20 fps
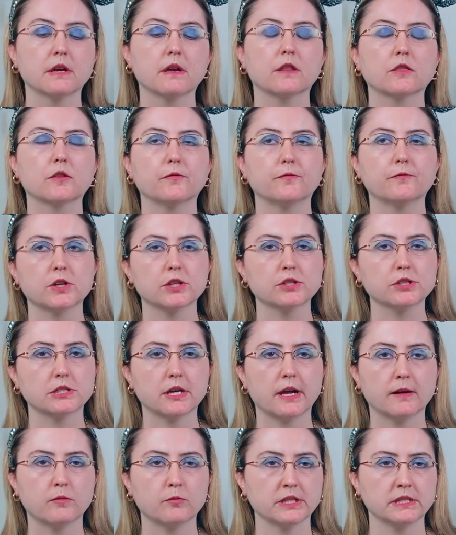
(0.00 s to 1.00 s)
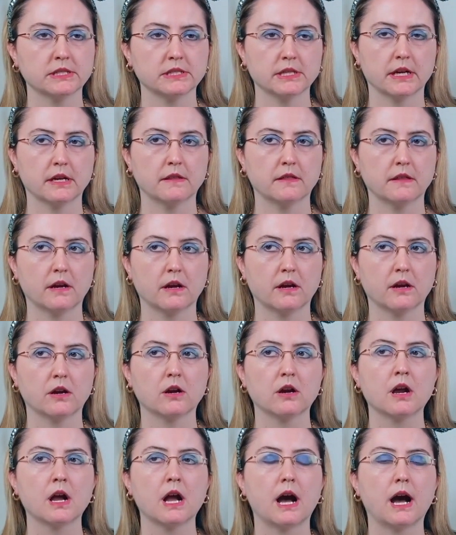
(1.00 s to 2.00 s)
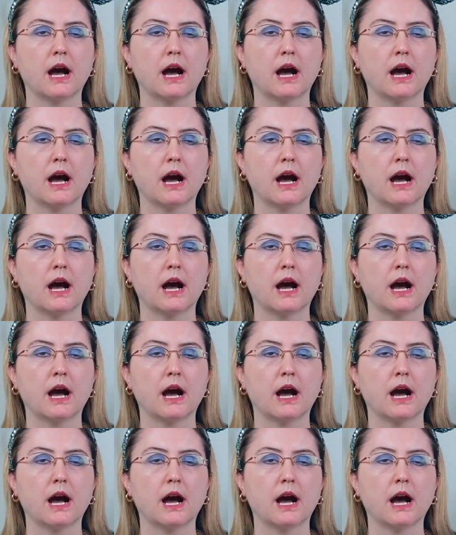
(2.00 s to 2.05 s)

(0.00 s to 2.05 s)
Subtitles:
The first time we stayed there,